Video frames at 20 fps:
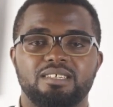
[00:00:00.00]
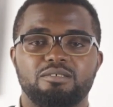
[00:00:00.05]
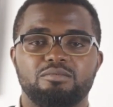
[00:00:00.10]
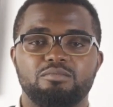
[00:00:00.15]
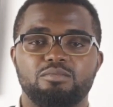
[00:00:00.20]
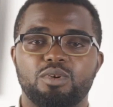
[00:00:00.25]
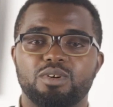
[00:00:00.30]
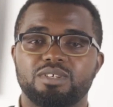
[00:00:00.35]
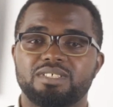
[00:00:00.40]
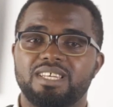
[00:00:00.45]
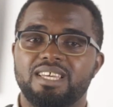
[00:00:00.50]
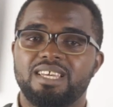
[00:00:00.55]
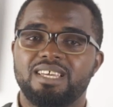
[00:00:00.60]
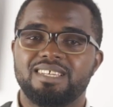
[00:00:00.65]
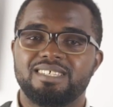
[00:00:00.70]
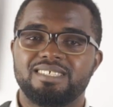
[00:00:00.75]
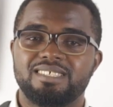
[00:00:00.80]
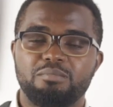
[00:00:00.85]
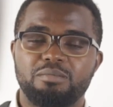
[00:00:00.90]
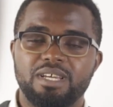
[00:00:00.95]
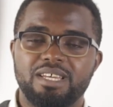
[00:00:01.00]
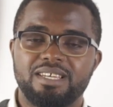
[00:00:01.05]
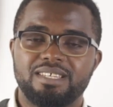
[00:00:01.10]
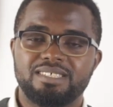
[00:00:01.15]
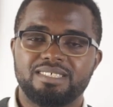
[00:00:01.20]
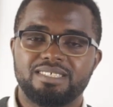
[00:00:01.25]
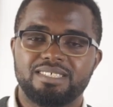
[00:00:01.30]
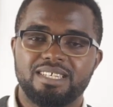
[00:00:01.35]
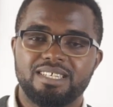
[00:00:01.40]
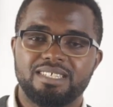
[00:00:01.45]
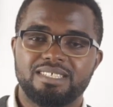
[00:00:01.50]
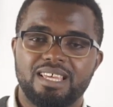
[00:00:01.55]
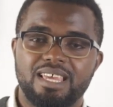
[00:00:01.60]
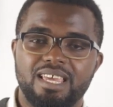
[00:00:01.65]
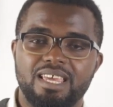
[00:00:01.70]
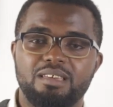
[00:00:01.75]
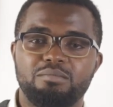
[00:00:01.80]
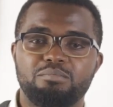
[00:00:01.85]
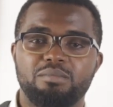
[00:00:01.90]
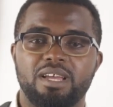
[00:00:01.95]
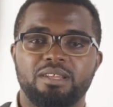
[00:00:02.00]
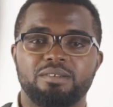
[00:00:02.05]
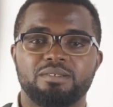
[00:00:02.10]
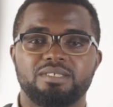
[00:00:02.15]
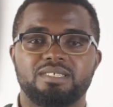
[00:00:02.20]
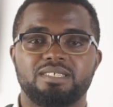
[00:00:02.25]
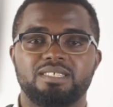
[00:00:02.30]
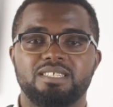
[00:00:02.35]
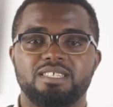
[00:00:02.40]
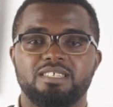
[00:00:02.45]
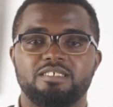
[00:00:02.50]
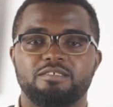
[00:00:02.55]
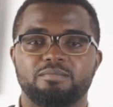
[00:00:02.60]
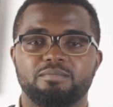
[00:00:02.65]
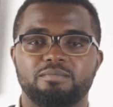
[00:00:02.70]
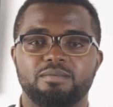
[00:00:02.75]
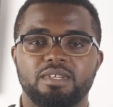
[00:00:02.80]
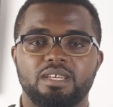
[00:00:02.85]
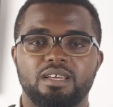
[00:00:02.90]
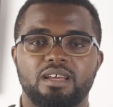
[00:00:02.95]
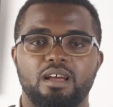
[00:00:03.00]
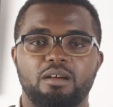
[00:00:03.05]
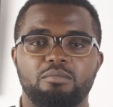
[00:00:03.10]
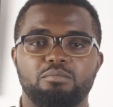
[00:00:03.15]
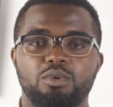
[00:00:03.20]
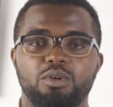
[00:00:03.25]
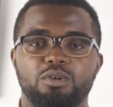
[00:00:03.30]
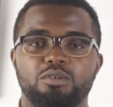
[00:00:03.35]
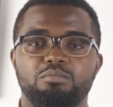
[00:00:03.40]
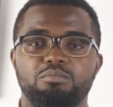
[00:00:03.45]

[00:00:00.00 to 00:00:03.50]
box A says A minus C, and